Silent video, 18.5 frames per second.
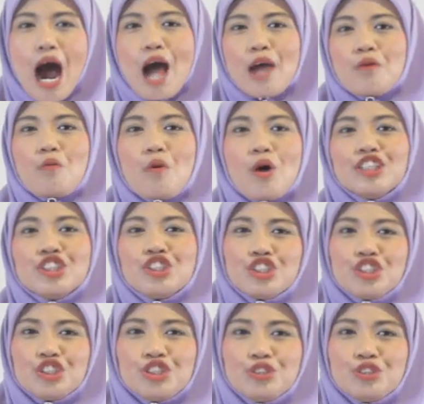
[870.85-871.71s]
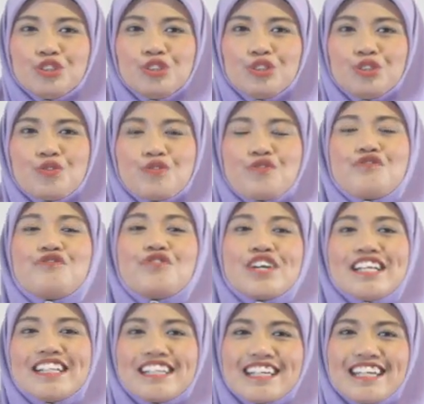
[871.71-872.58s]
I want you to
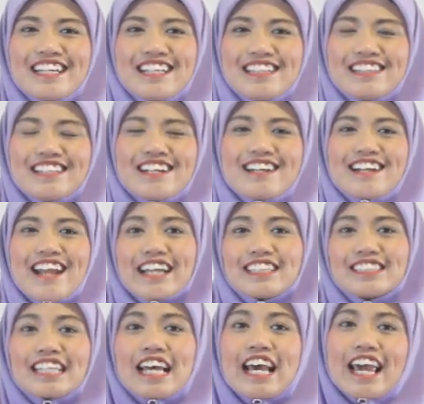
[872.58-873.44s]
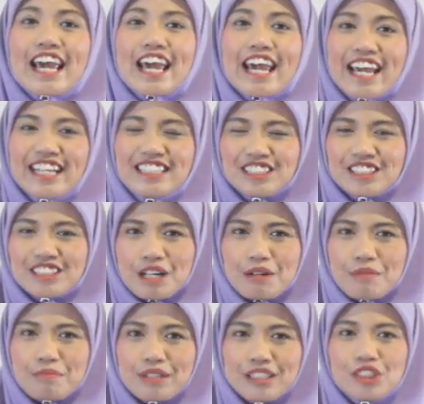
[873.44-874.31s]
fill in the next 8
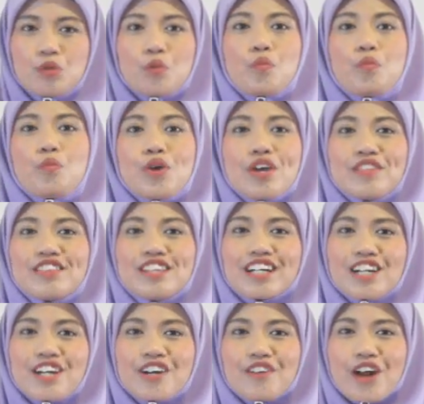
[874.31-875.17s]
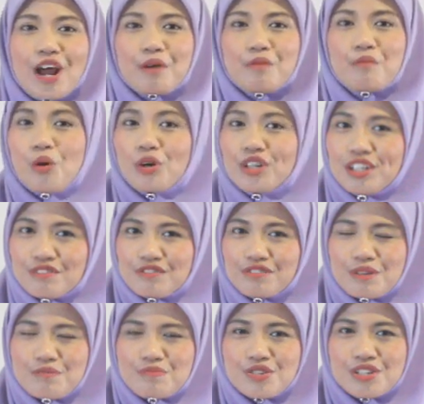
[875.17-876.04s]
statements with the correct modal
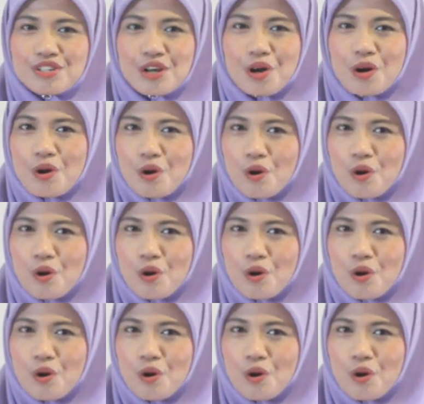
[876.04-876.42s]
verbs.